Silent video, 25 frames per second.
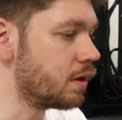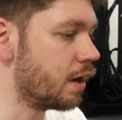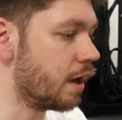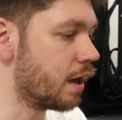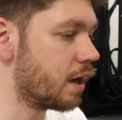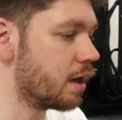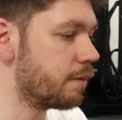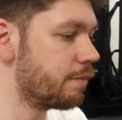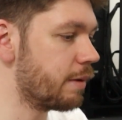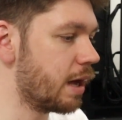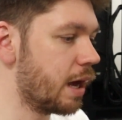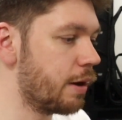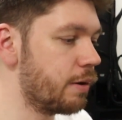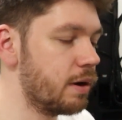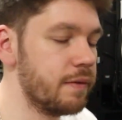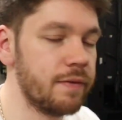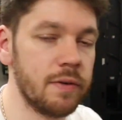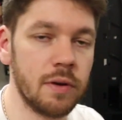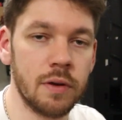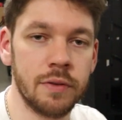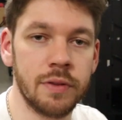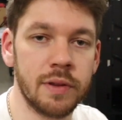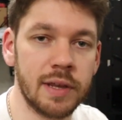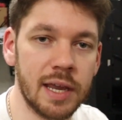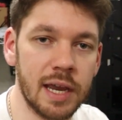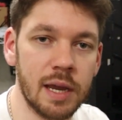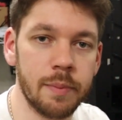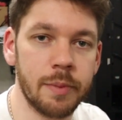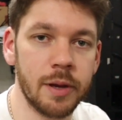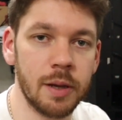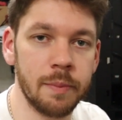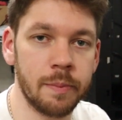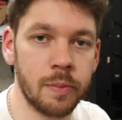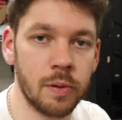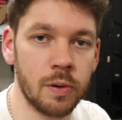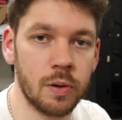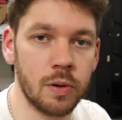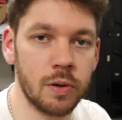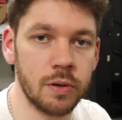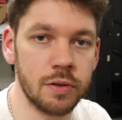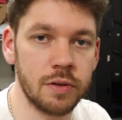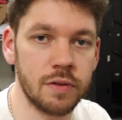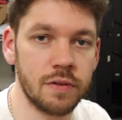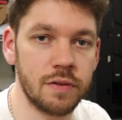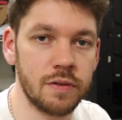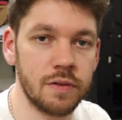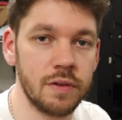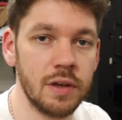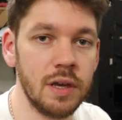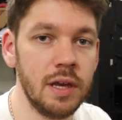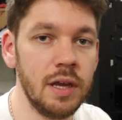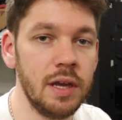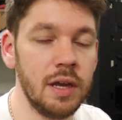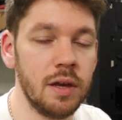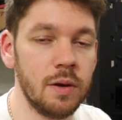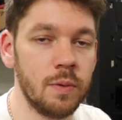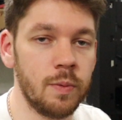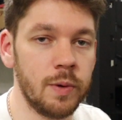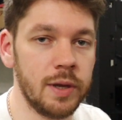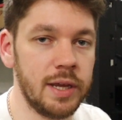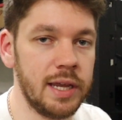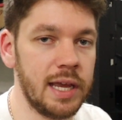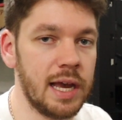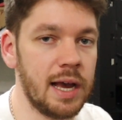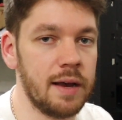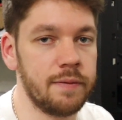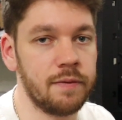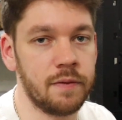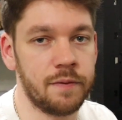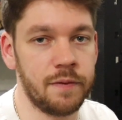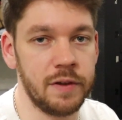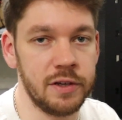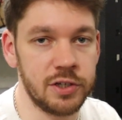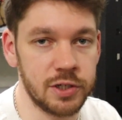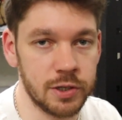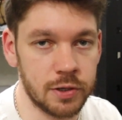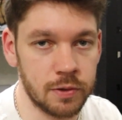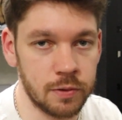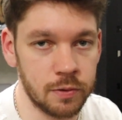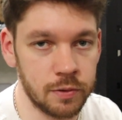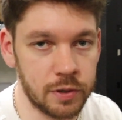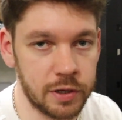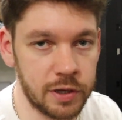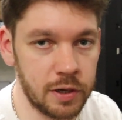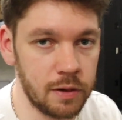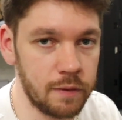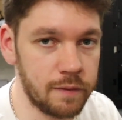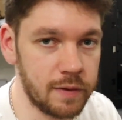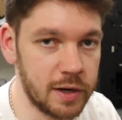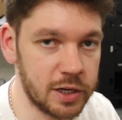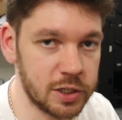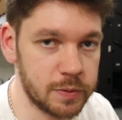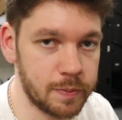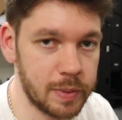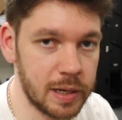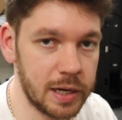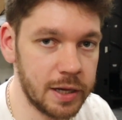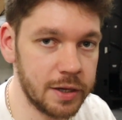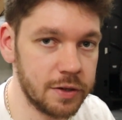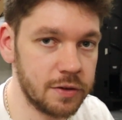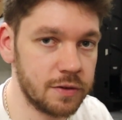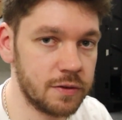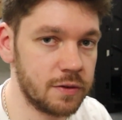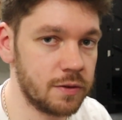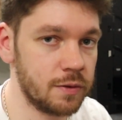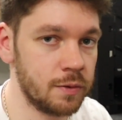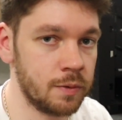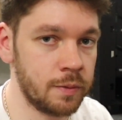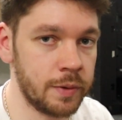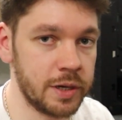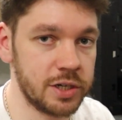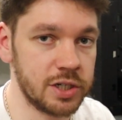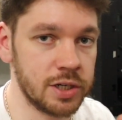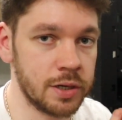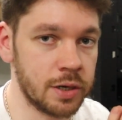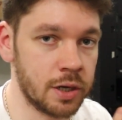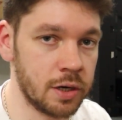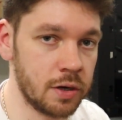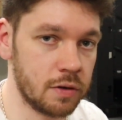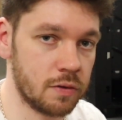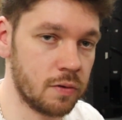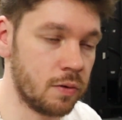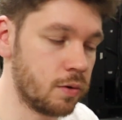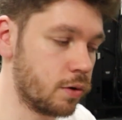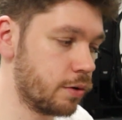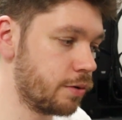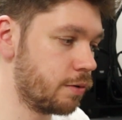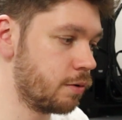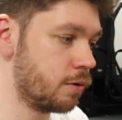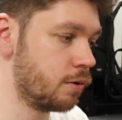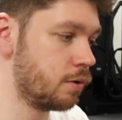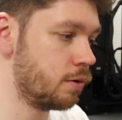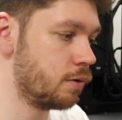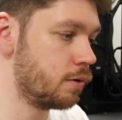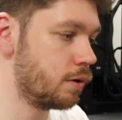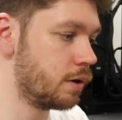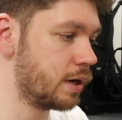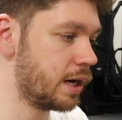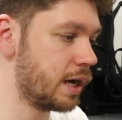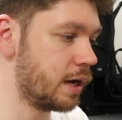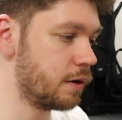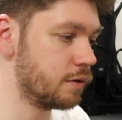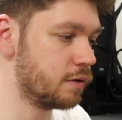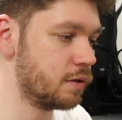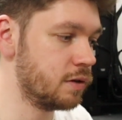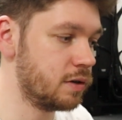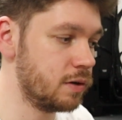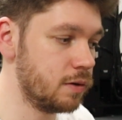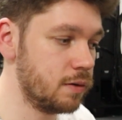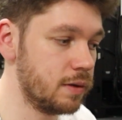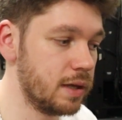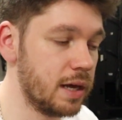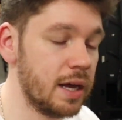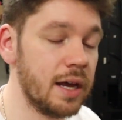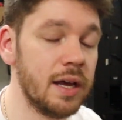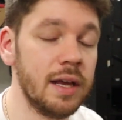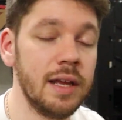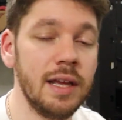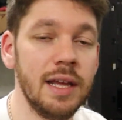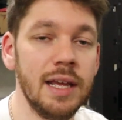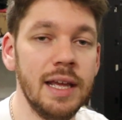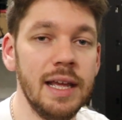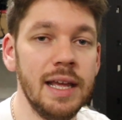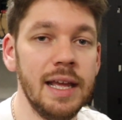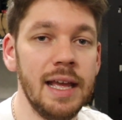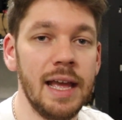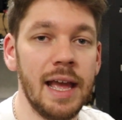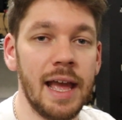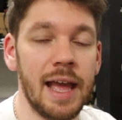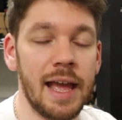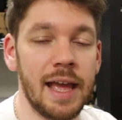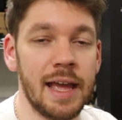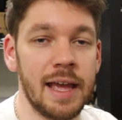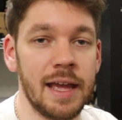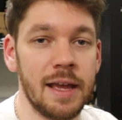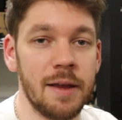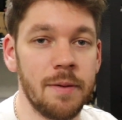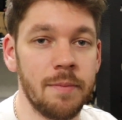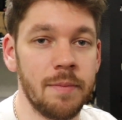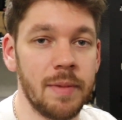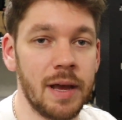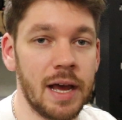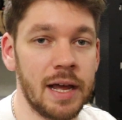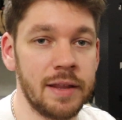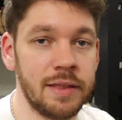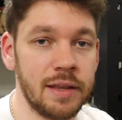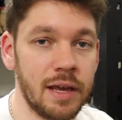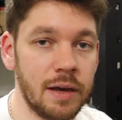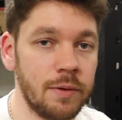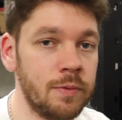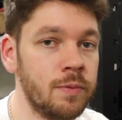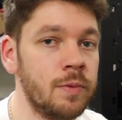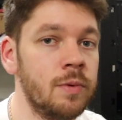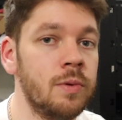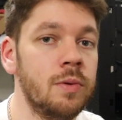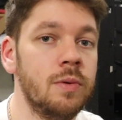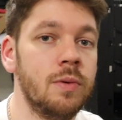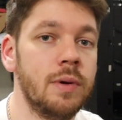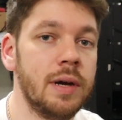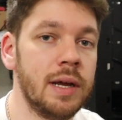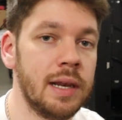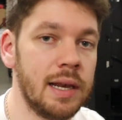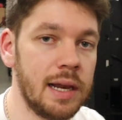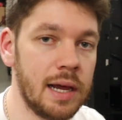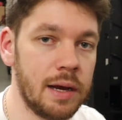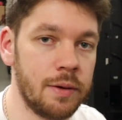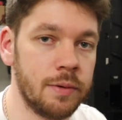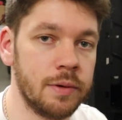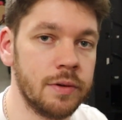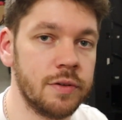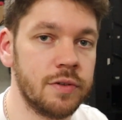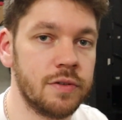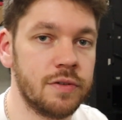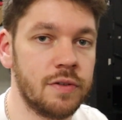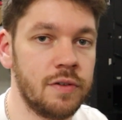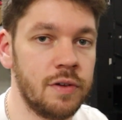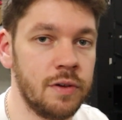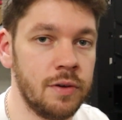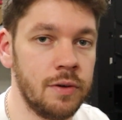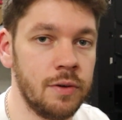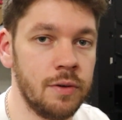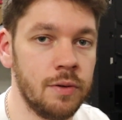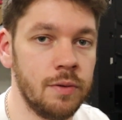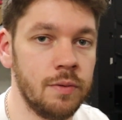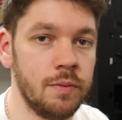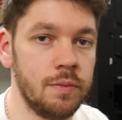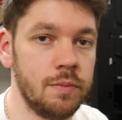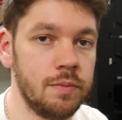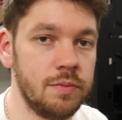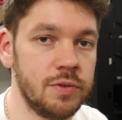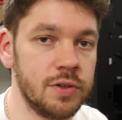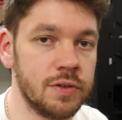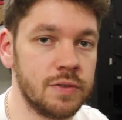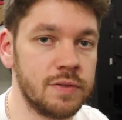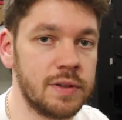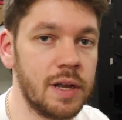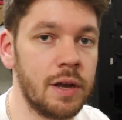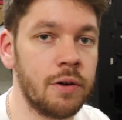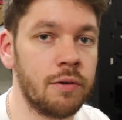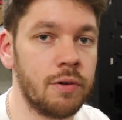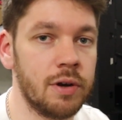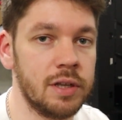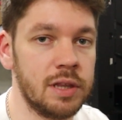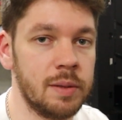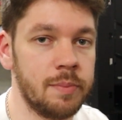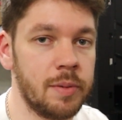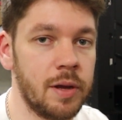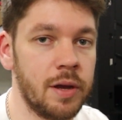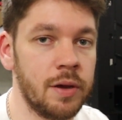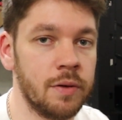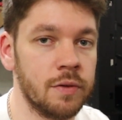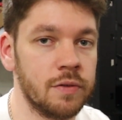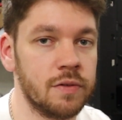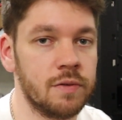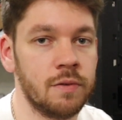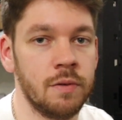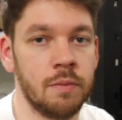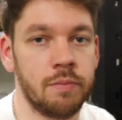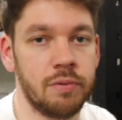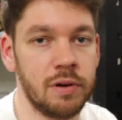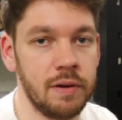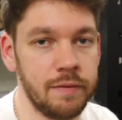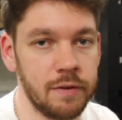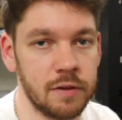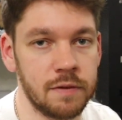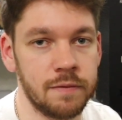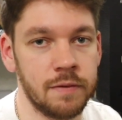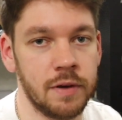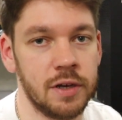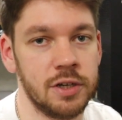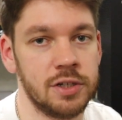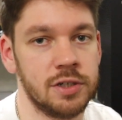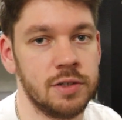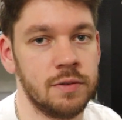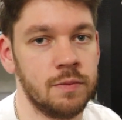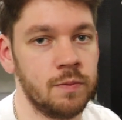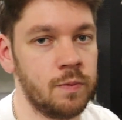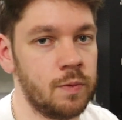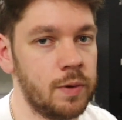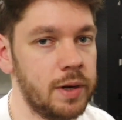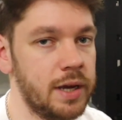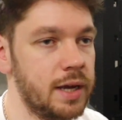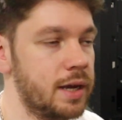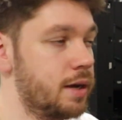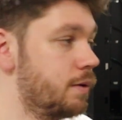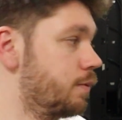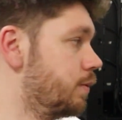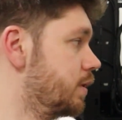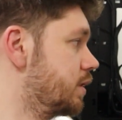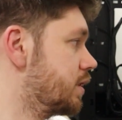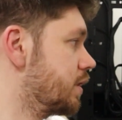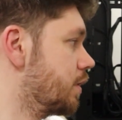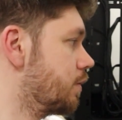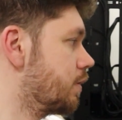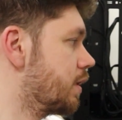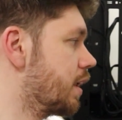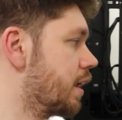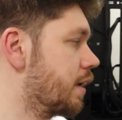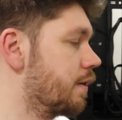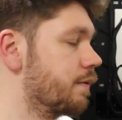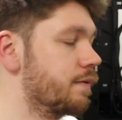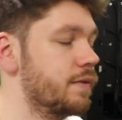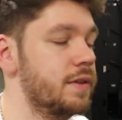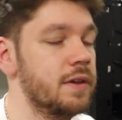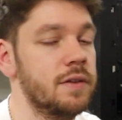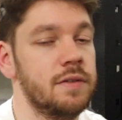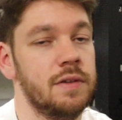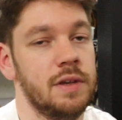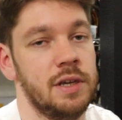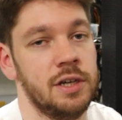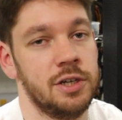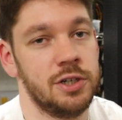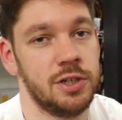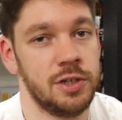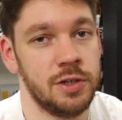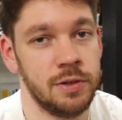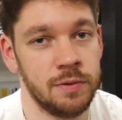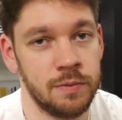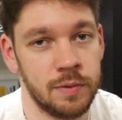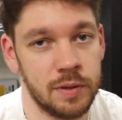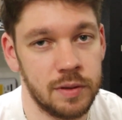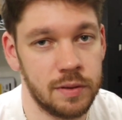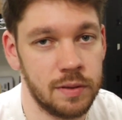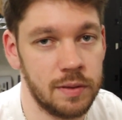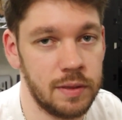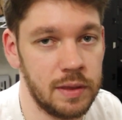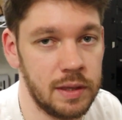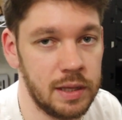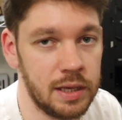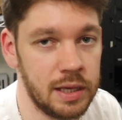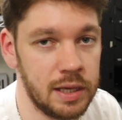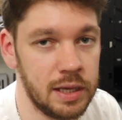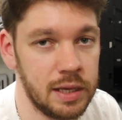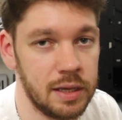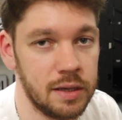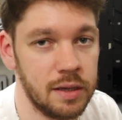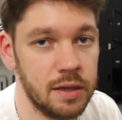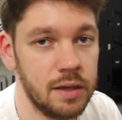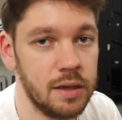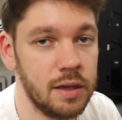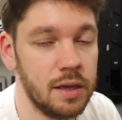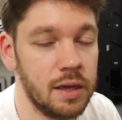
However, on the Gigabyte boards, we have a feature called Q-Flash Plus, which I'm going to talk through on how to do that. And that will allow us to just downgrade the BIOS to a previous version where we don't have this issue with the